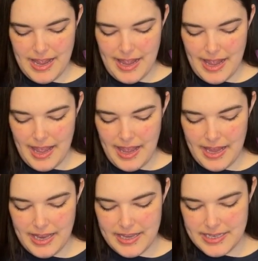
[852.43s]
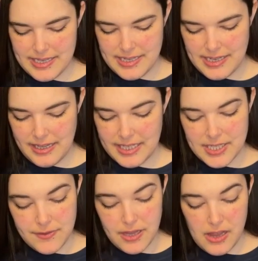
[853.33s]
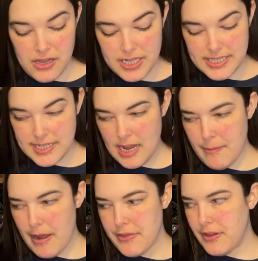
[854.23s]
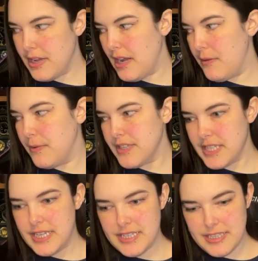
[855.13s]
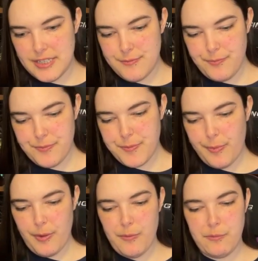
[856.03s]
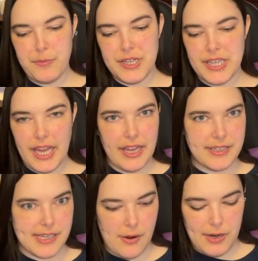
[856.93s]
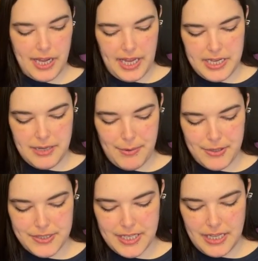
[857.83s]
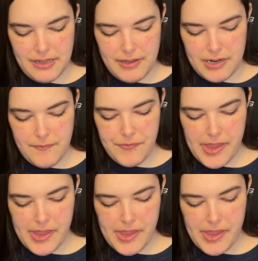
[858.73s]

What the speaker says: And at least for the longest time, I thought I wasn't really a sour candy person either.